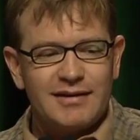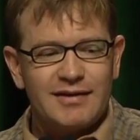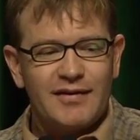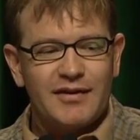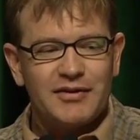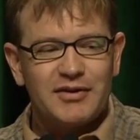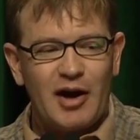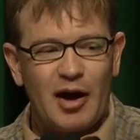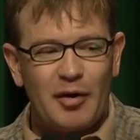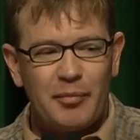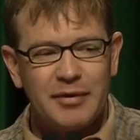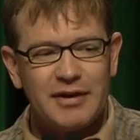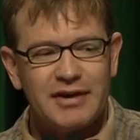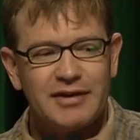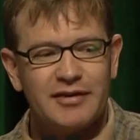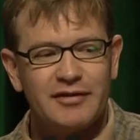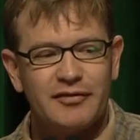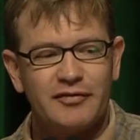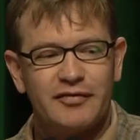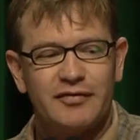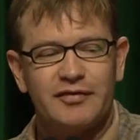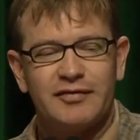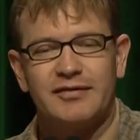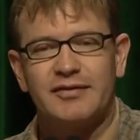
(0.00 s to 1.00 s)
The topic
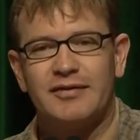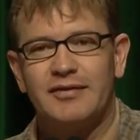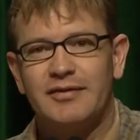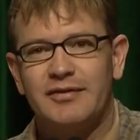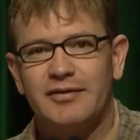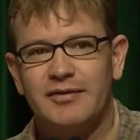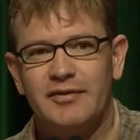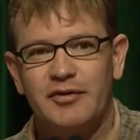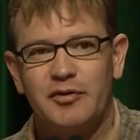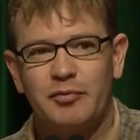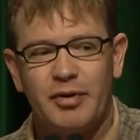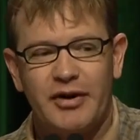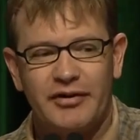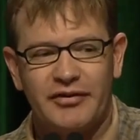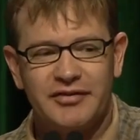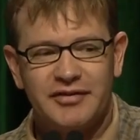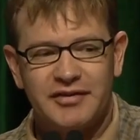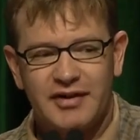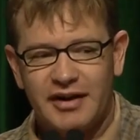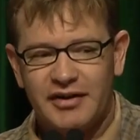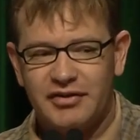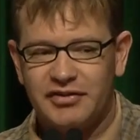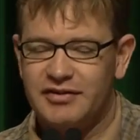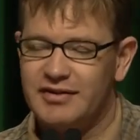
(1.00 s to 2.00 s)
of the
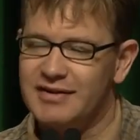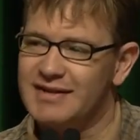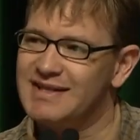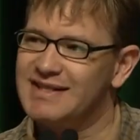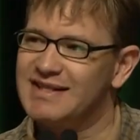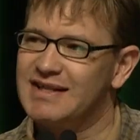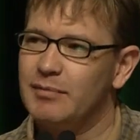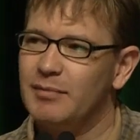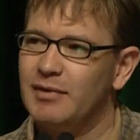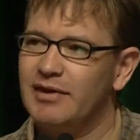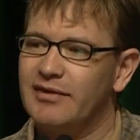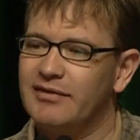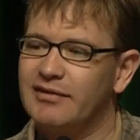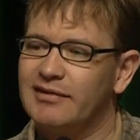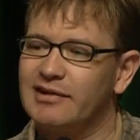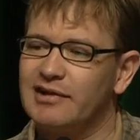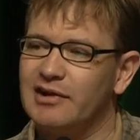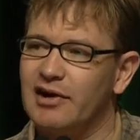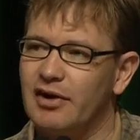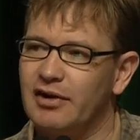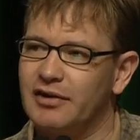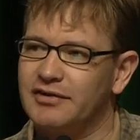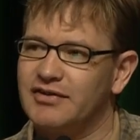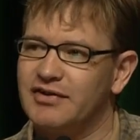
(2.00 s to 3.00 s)
presentation is
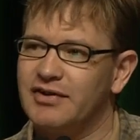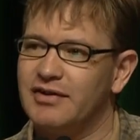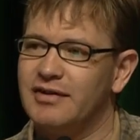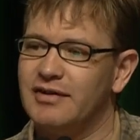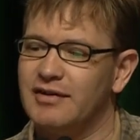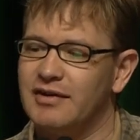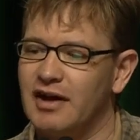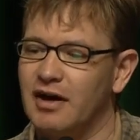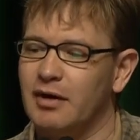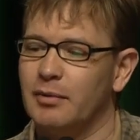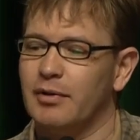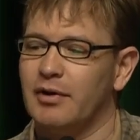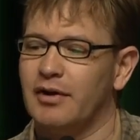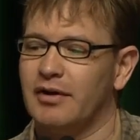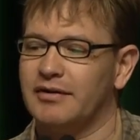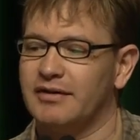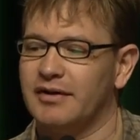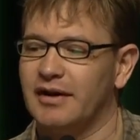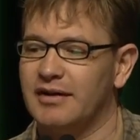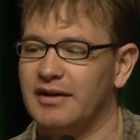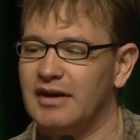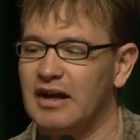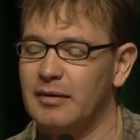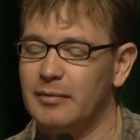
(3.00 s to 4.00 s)
stimulus-locked network
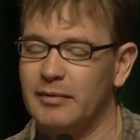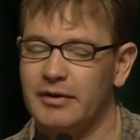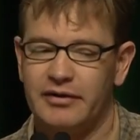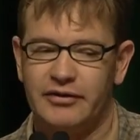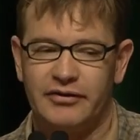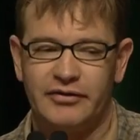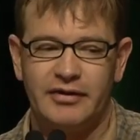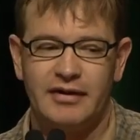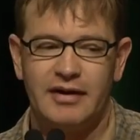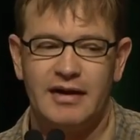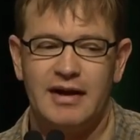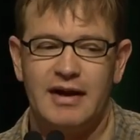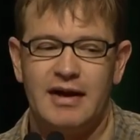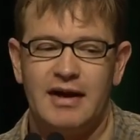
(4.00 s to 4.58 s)
dynamics.